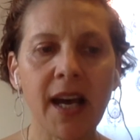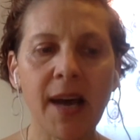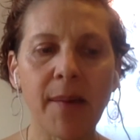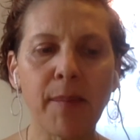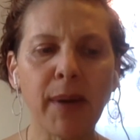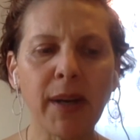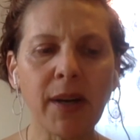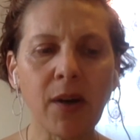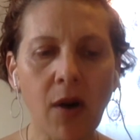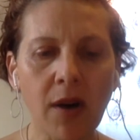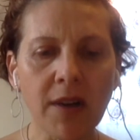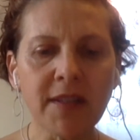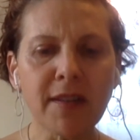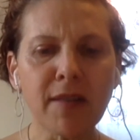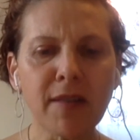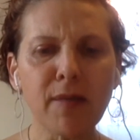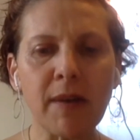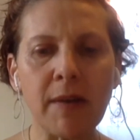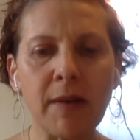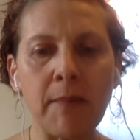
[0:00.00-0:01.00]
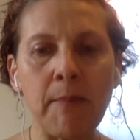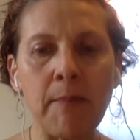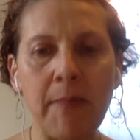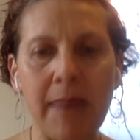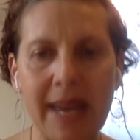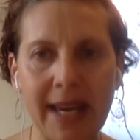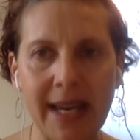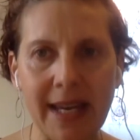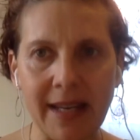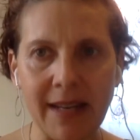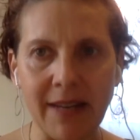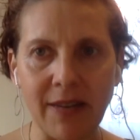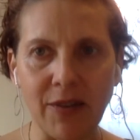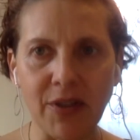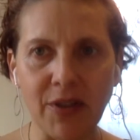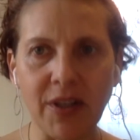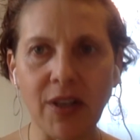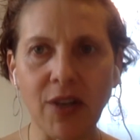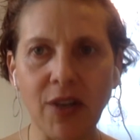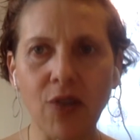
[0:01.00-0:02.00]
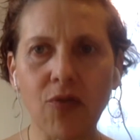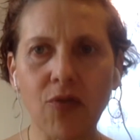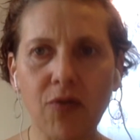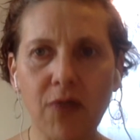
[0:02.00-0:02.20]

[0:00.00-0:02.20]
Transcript: but also the men there's an mm-hmm.